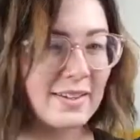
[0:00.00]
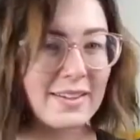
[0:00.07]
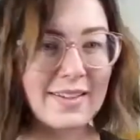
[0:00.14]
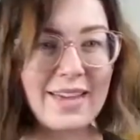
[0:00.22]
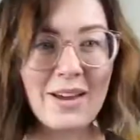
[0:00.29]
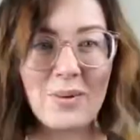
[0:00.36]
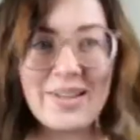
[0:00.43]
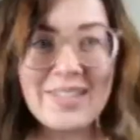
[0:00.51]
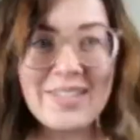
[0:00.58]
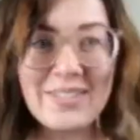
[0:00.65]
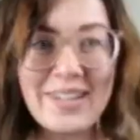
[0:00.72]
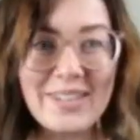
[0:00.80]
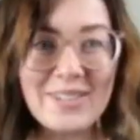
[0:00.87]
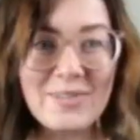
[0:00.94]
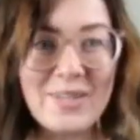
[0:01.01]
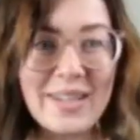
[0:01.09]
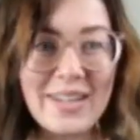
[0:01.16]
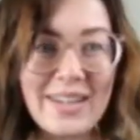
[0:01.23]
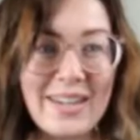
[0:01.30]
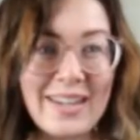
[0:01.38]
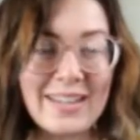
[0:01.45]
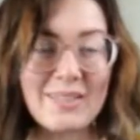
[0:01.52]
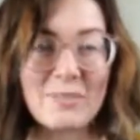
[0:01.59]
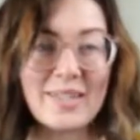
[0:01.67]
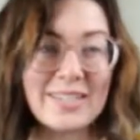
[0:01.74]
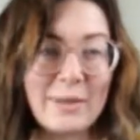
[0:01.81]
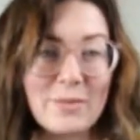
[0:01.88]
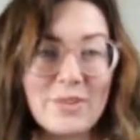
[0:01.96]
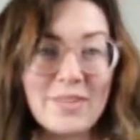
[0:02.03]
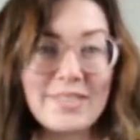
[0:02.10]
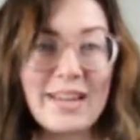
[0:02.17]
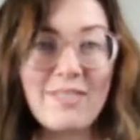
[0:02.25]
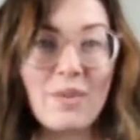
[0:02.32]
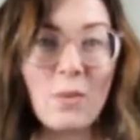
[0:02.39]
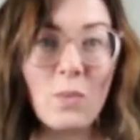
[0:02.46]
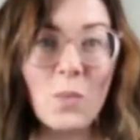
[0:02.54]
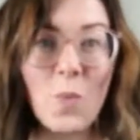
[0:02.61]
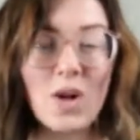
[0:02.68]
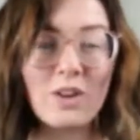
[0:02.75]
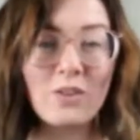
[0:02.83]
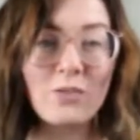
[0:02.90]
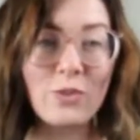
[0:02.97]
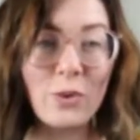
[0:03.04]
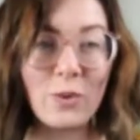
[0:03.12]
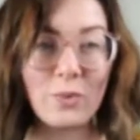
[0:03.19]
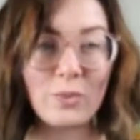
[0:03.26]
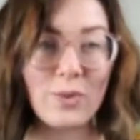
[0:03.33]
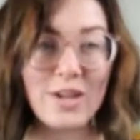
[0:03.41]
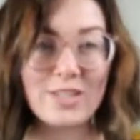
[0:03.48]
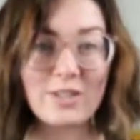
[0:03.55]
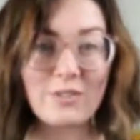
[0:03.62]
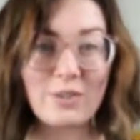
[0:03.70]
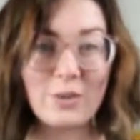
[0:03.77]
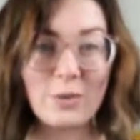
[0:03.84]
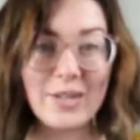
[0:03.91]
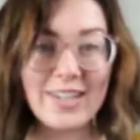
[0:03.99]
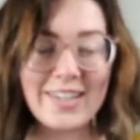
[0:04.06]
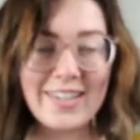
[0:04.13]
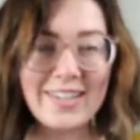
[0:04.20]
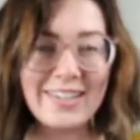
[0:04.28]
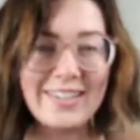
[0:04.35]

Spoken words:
Can't wait till next week. In the meantime, you guys have a wonderful rest of your week.